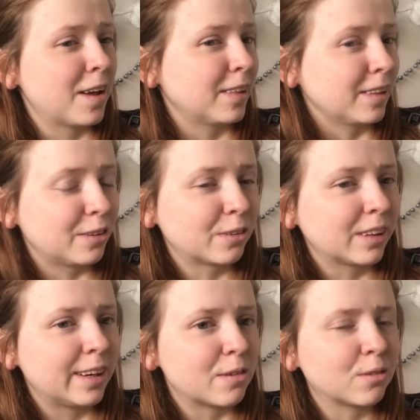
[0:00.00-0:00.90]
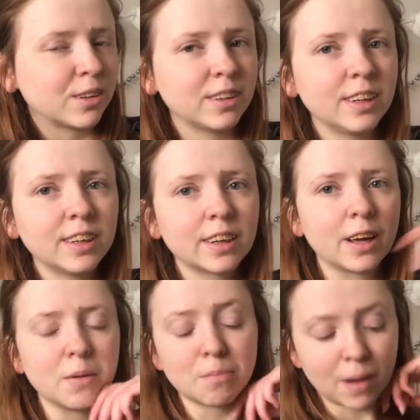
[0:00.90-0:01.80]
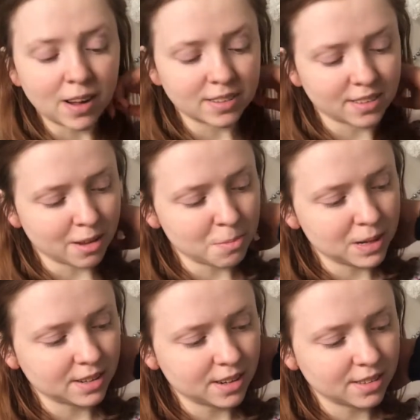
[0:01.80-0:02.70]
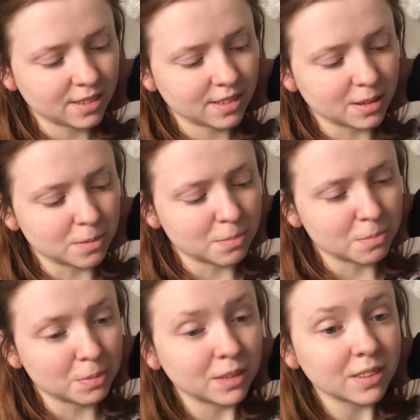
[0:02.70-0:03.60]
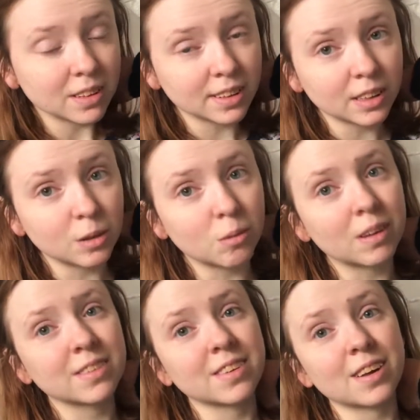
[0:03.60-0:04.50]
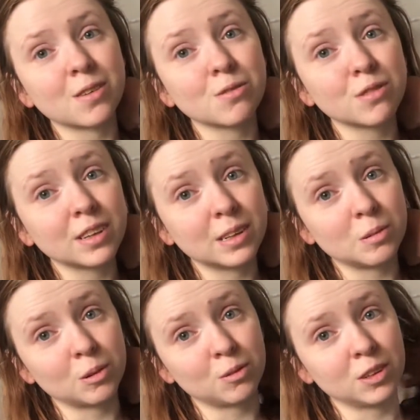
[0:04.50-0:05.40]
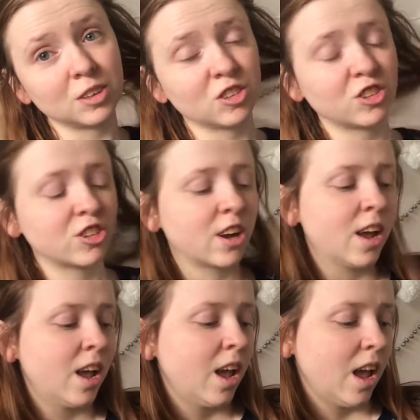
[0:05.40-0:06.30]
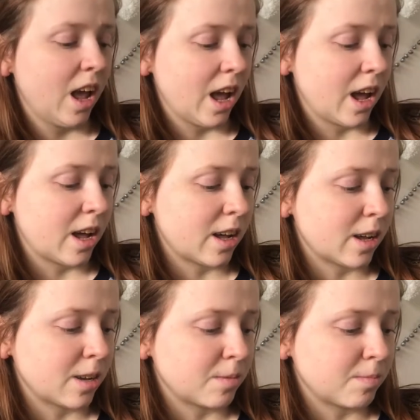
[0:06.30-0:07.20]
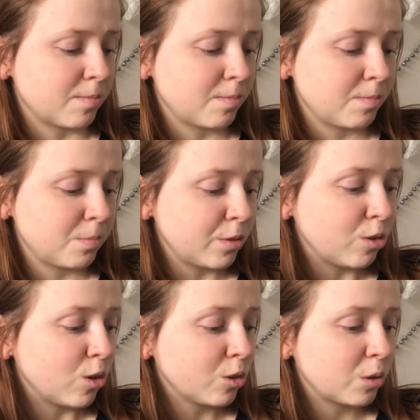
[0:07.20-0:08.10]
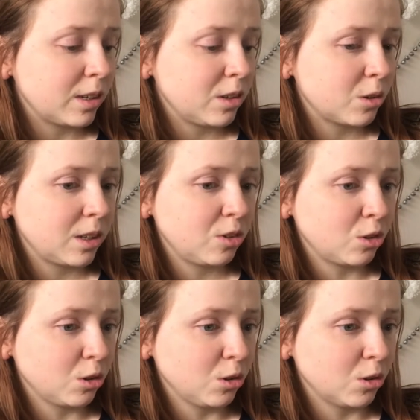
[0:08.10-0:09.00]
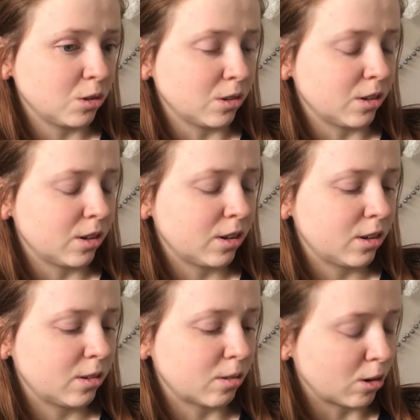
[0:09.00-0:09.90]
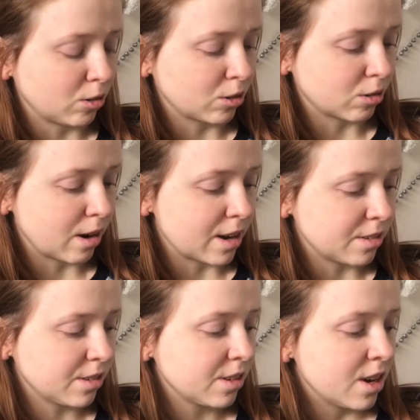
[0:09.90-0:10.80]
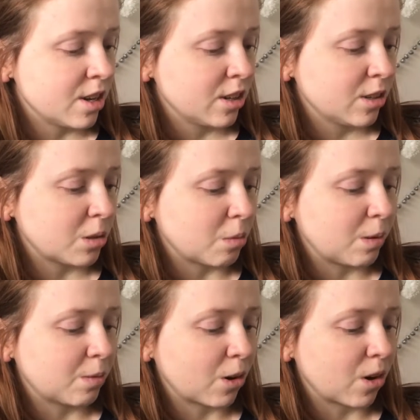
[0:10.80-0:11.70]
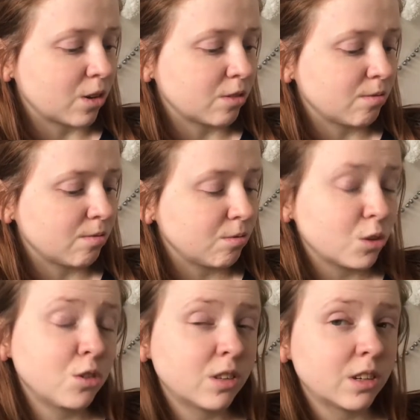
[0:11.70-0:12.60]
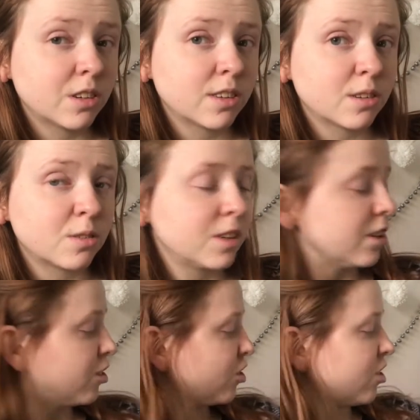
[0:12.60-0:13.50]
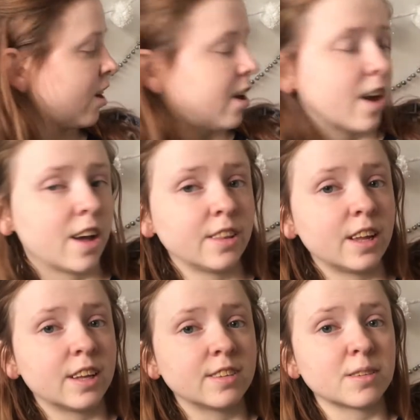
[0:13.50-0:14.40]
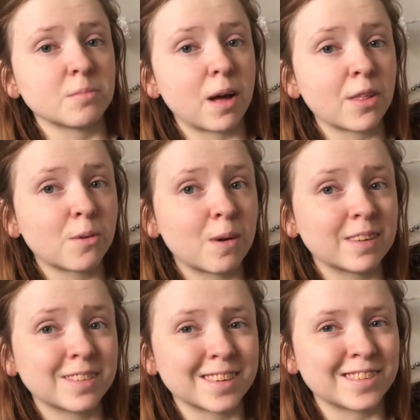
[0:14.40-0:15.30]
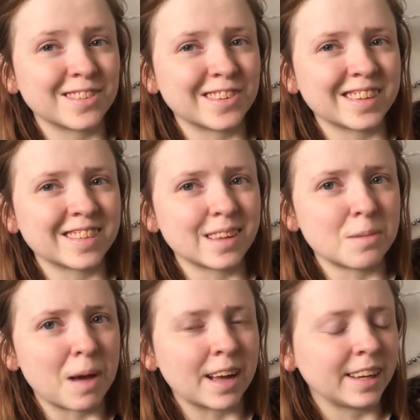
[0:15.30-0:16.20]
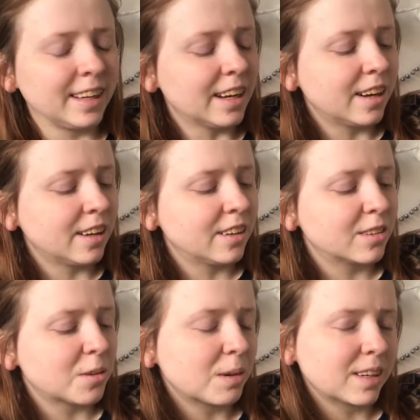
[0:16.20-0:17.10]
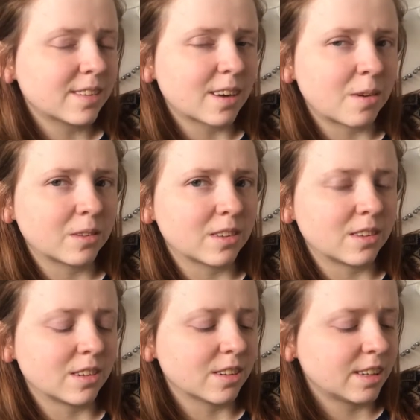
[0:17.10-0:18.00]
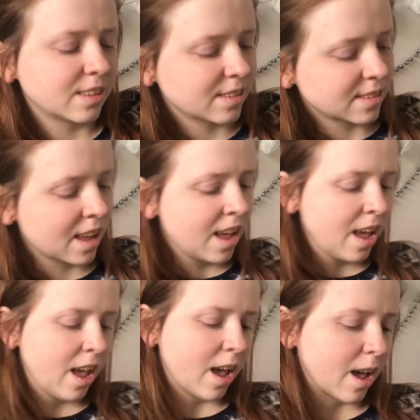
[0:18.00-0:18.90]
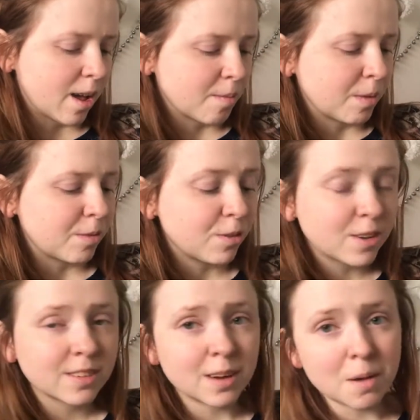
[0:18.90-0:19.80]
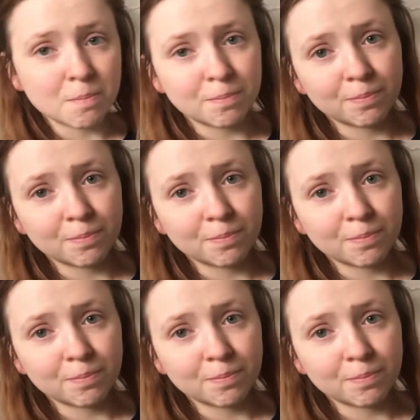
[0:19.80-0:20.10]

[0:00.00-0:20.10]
literally everything but I picked out some particular ones that I really want to finish uh, before 2022 rolls around. So we've got two series to finish and then some other ones as you can see back here. So we're going to start with the series. Um, first up,